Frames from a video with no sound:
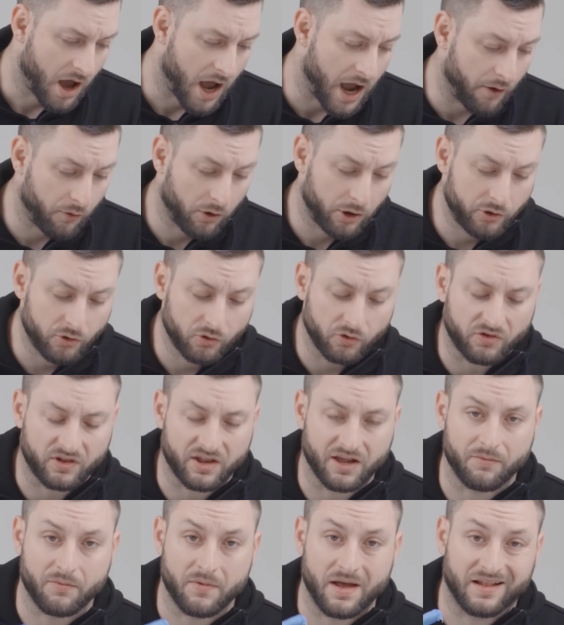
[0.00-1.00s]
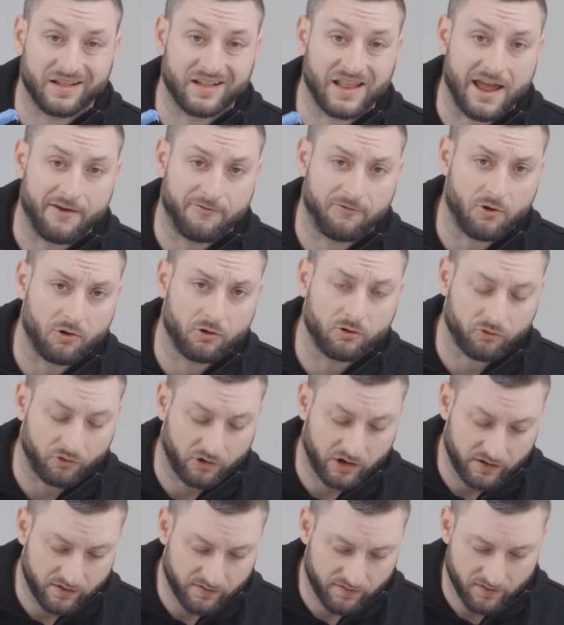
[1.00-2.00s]
I will use some Teflon
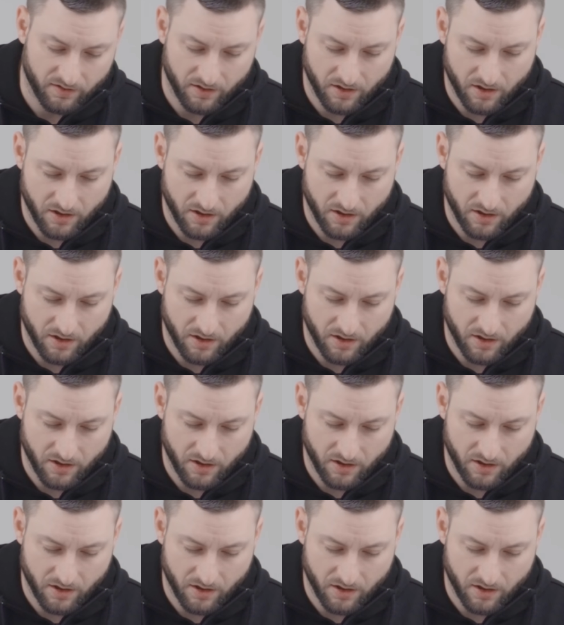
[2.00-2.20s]
grease